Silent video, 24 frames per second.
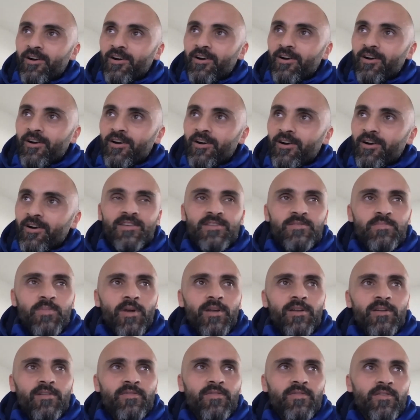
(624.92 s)
yeah, there's
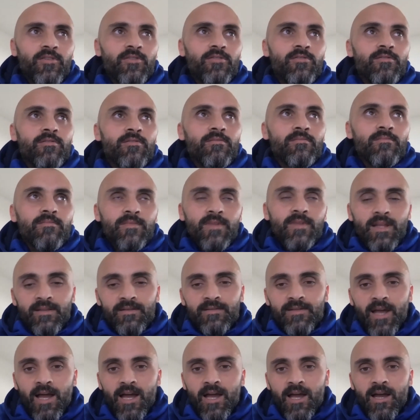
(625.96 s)
been a few
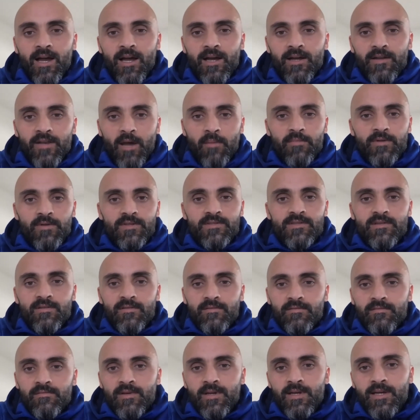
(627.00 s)
numbers
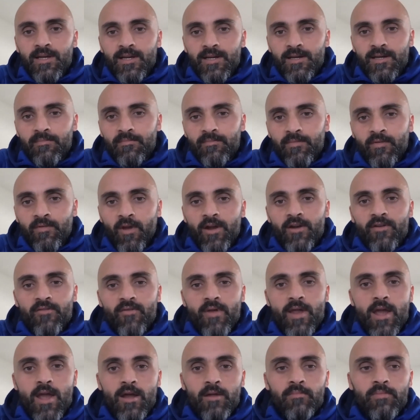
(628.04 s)
thrown
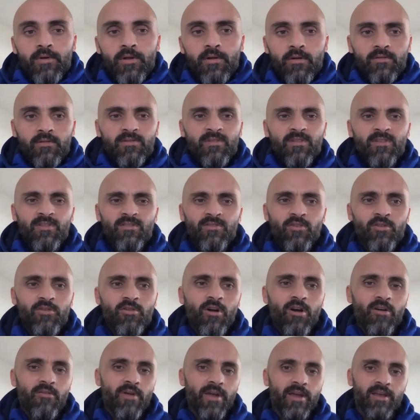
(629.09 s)
around, but look,
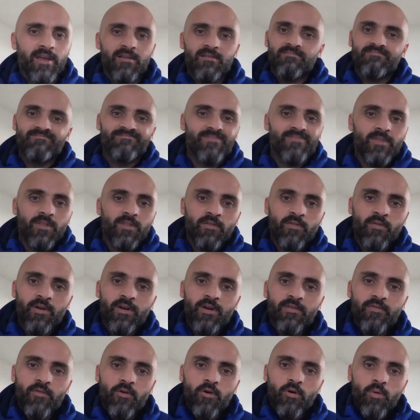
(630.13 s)
I reckon 3 or
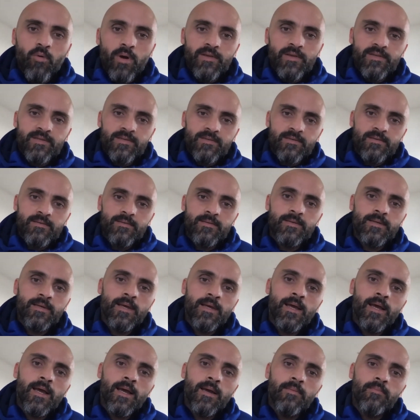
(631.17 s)
4 weeks
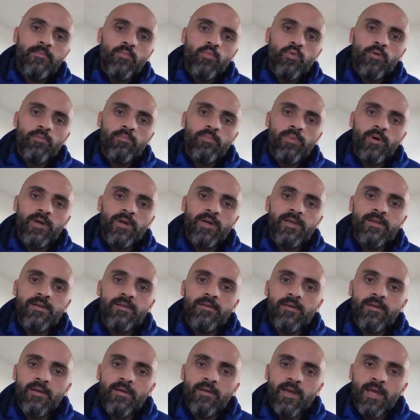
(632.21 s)
would be
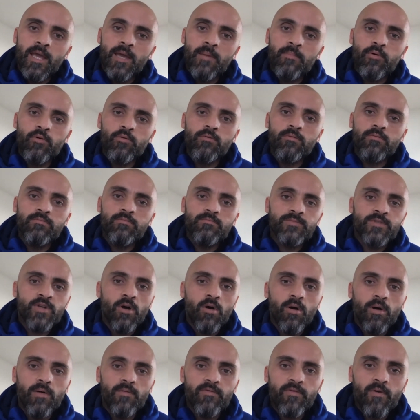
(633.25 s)
ample
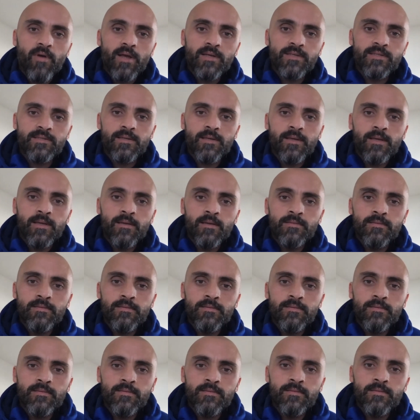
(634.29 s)
time for us to
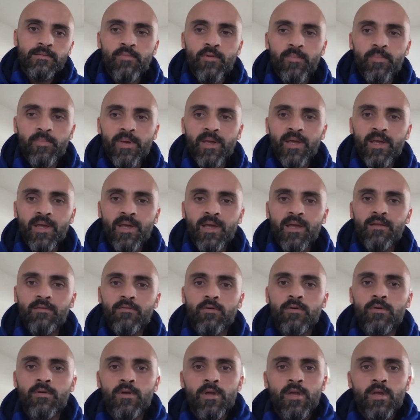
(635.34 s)
get ready and prepared. Look,